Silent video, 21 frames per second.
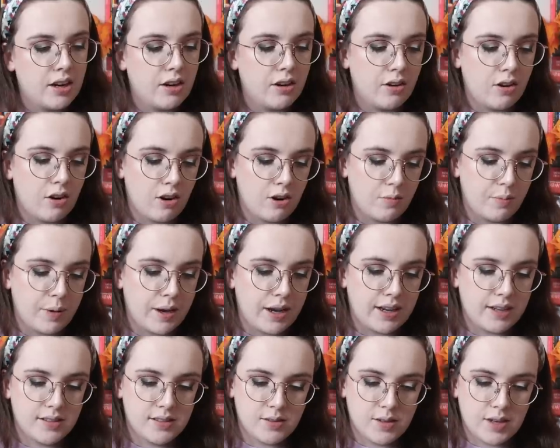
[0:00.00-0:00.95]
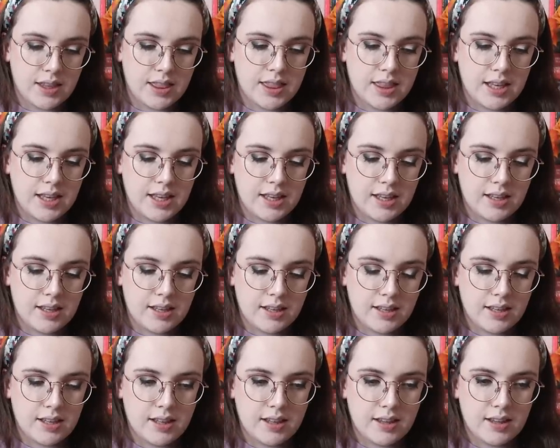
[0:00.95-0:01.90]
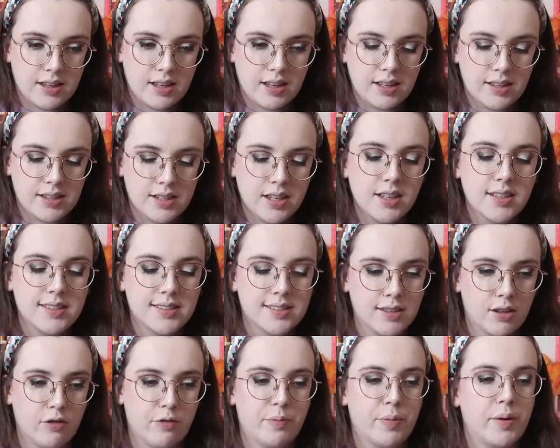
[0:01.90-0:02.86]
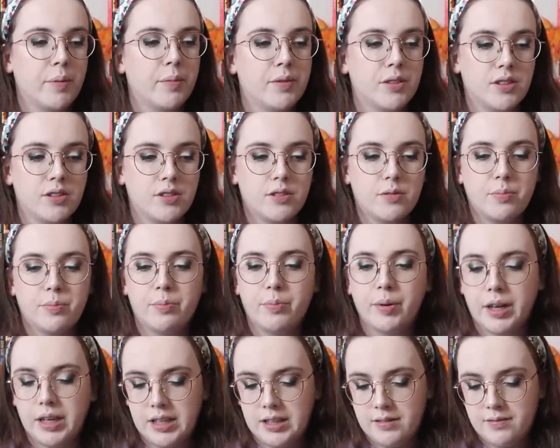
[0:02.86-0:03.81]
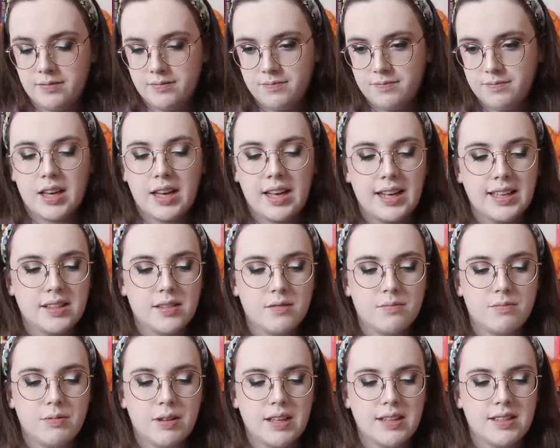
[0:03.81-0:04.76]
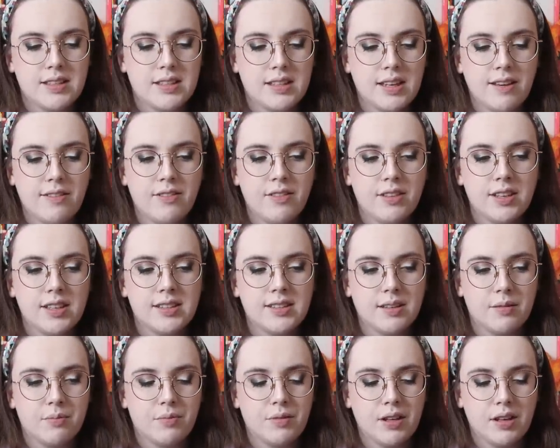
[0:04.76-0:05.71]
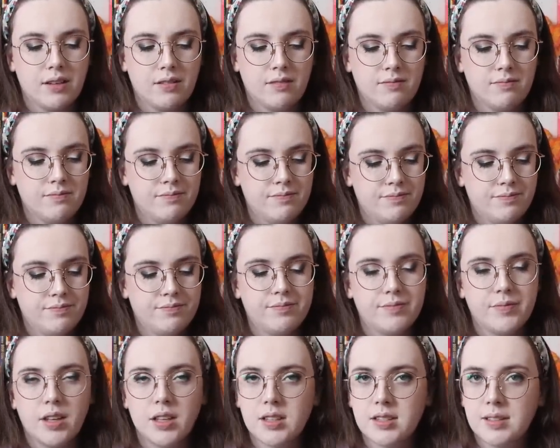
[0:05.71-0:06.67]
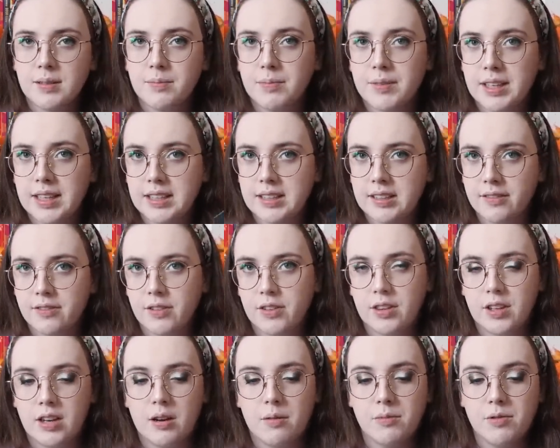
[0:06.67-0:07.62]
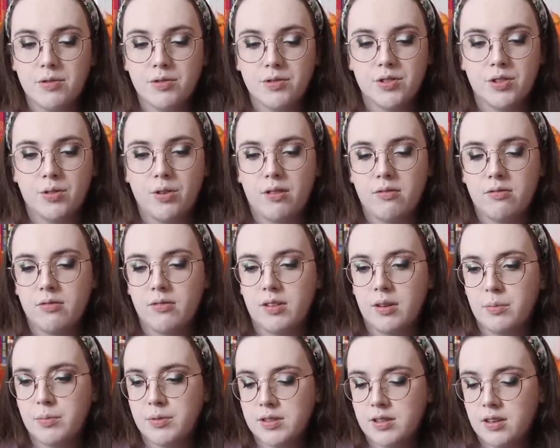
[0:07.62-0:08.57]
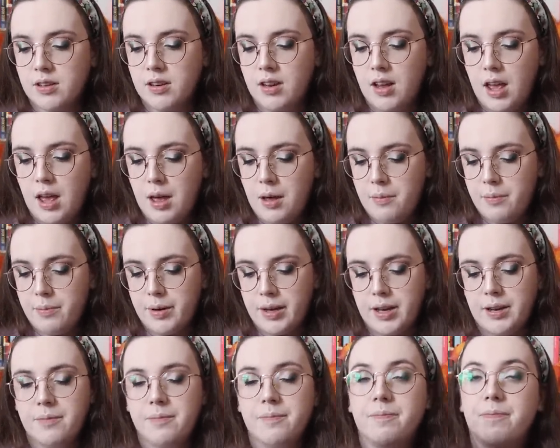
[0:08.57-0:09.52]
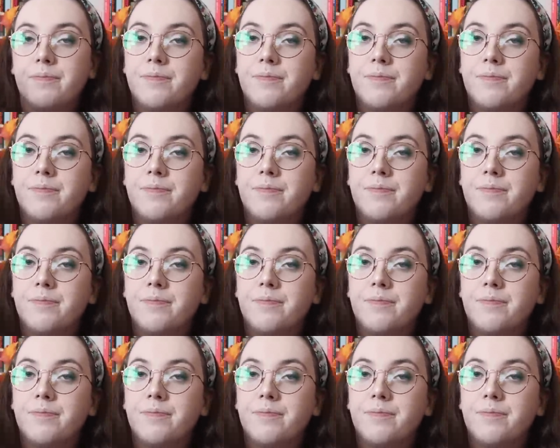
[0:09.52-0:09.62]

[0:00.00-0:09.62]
it in hardback, so I think it's not self-published, but it's it's definitely something something different that I'm used to off of Amazon, but